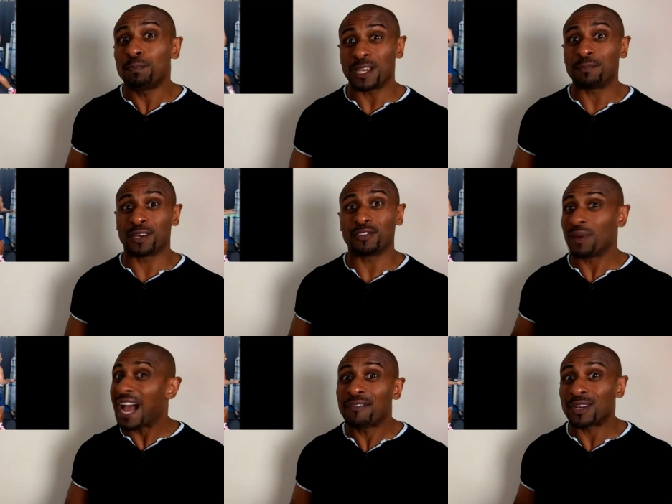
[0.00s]
could be
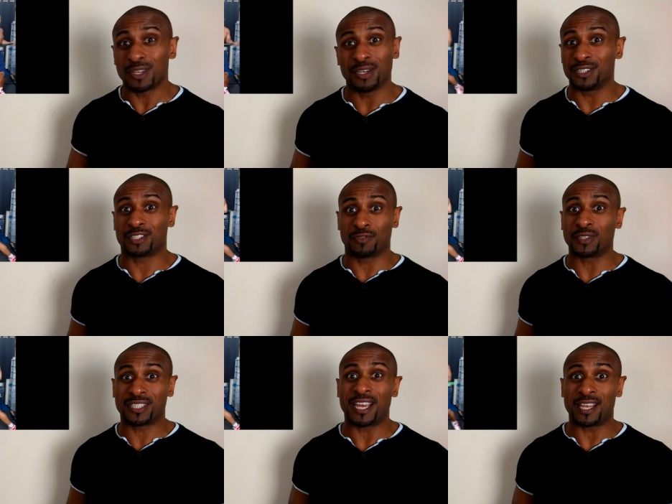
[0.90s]
because you haven't learned to
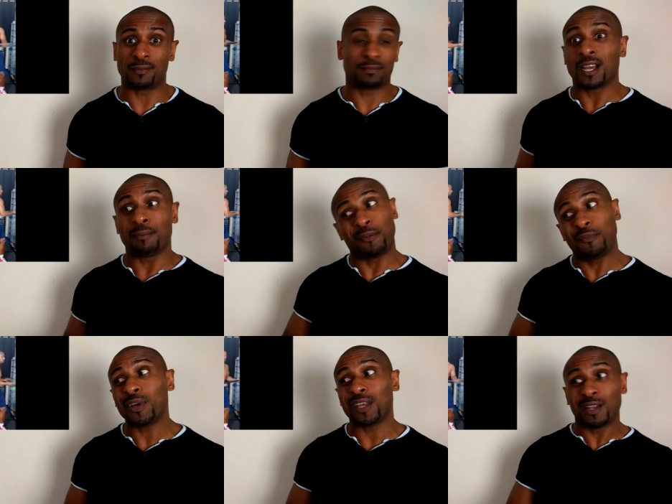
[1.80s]
rotate. And
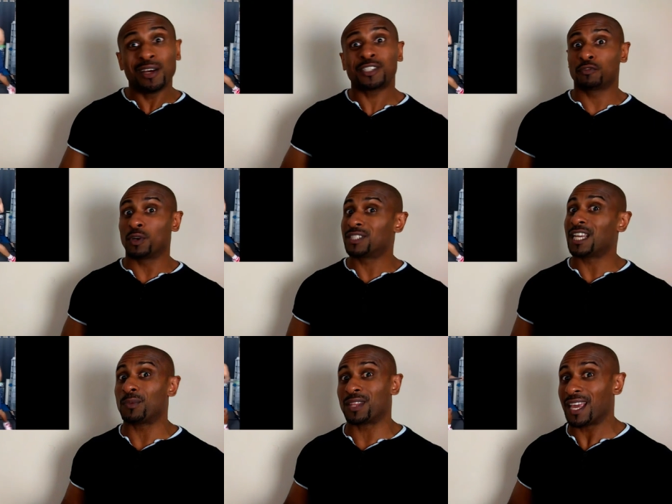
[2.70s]
before you learn to
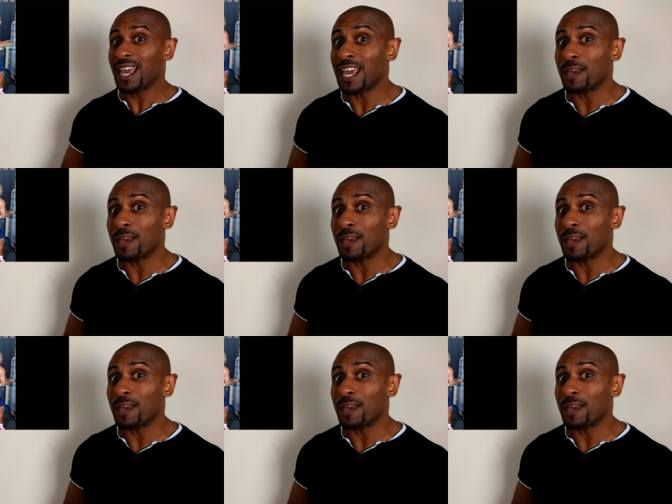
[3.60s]
rotate with your